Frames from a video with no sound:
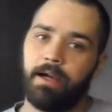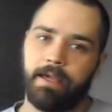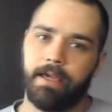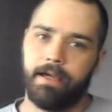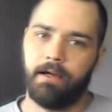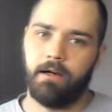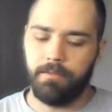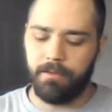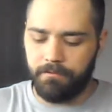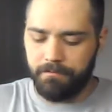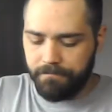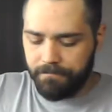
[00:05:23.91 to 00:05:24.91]
I can't help
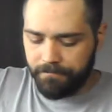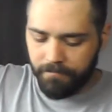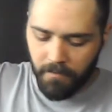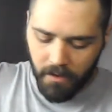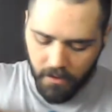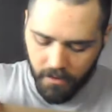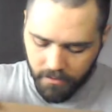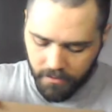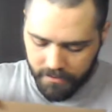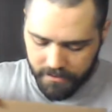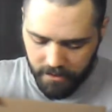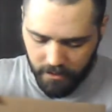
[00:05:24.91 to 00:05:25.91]
it.
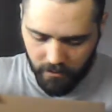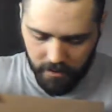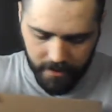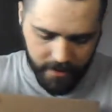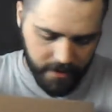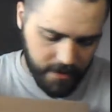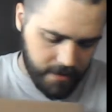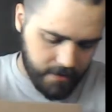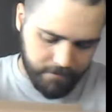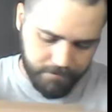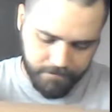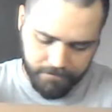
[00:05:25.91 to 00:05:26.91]
Let's see what I
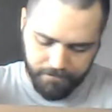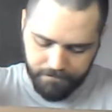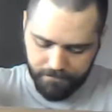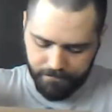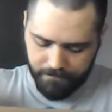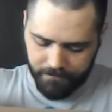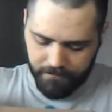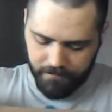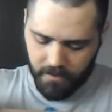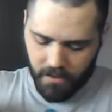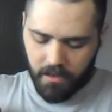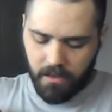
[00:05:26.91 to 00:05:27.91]
got.
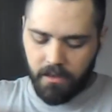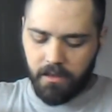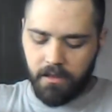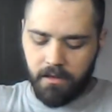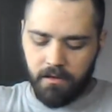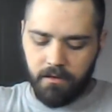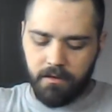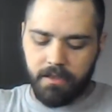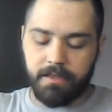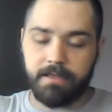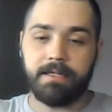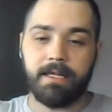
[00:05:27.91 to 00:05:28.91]
Oh, look
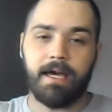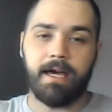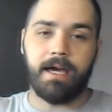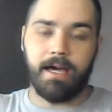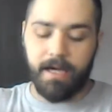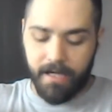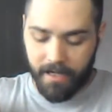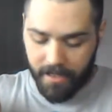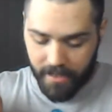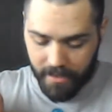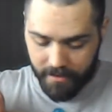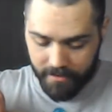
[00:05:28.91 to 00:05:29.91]
at
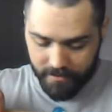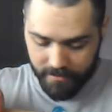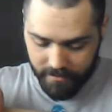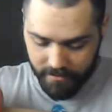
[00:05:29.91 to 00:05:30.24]
that.